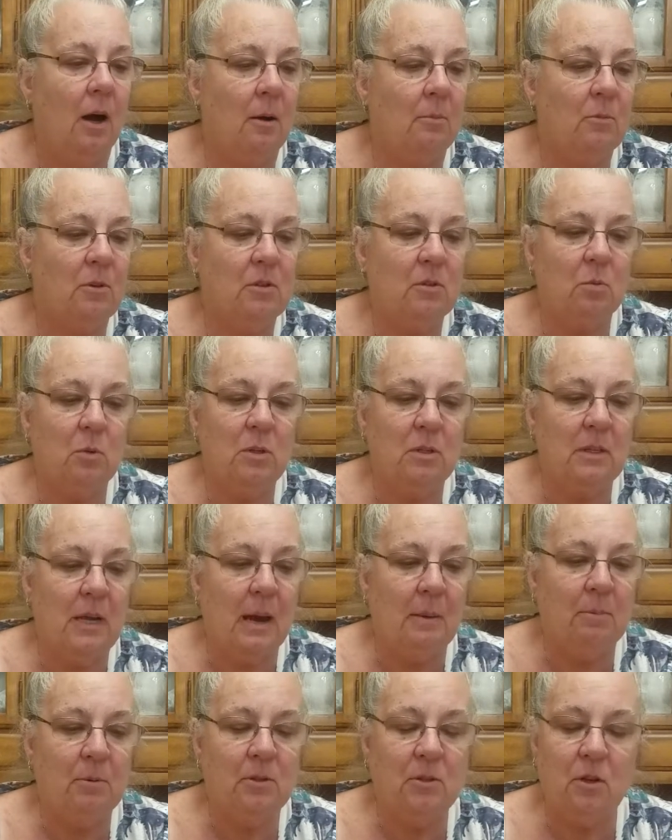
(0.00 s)
This was
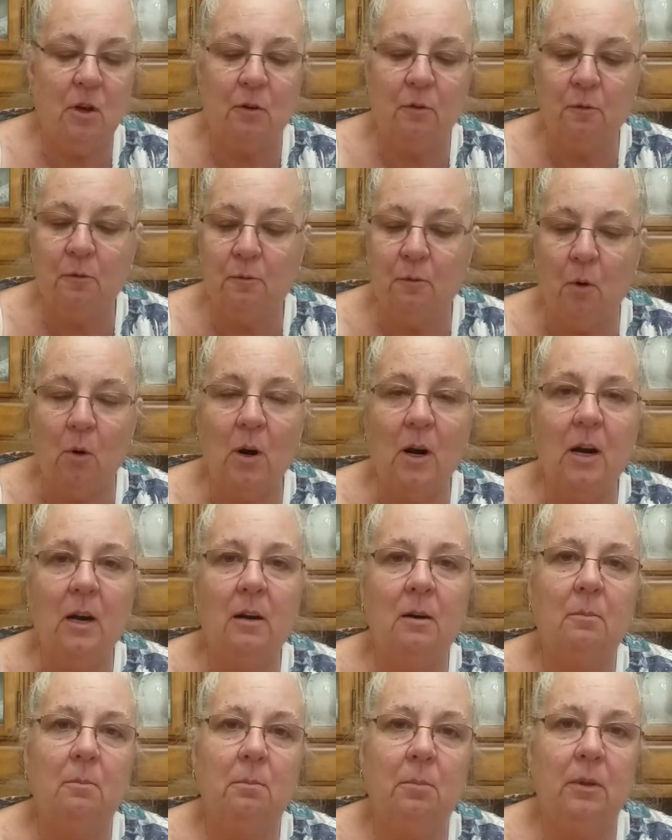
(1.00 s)
episode 4.
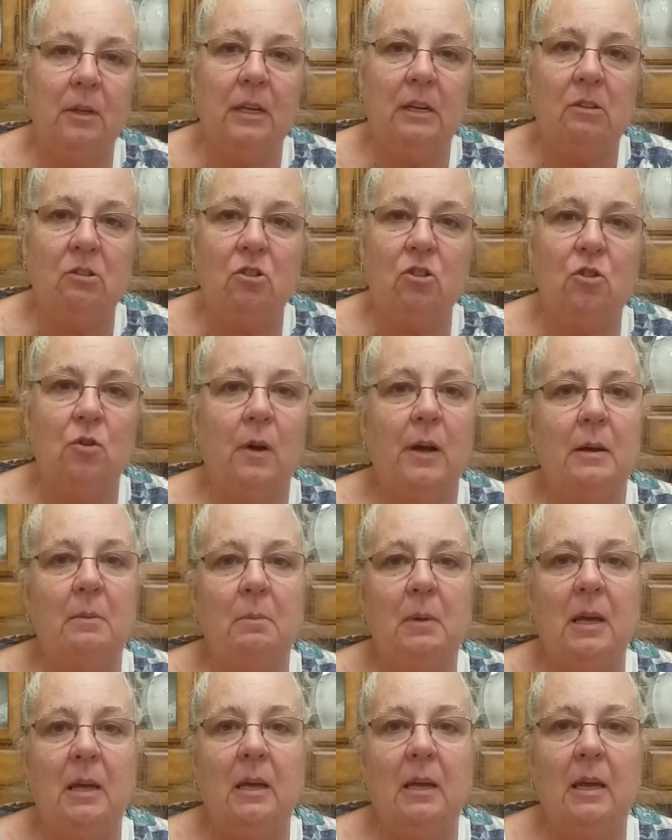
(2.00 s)
Please join
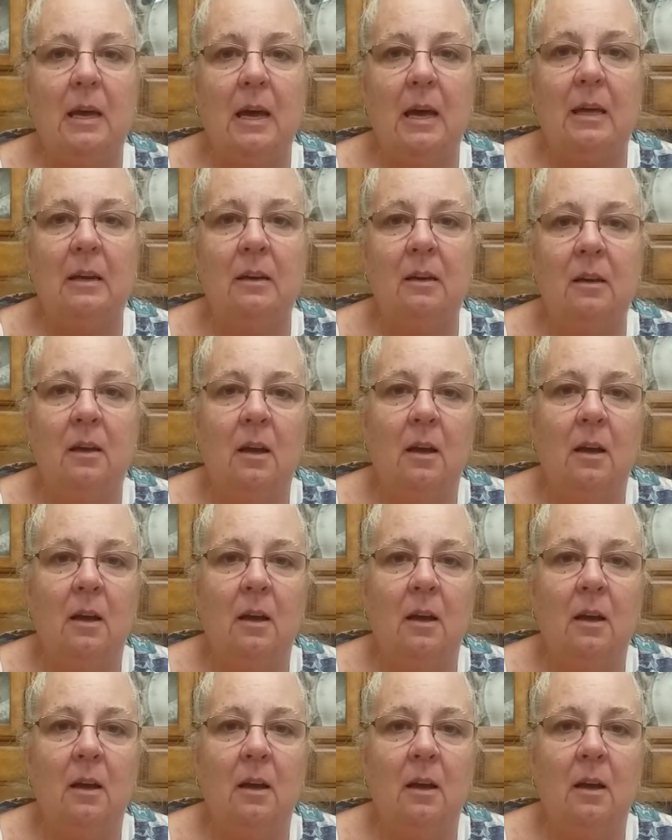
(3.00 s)
me again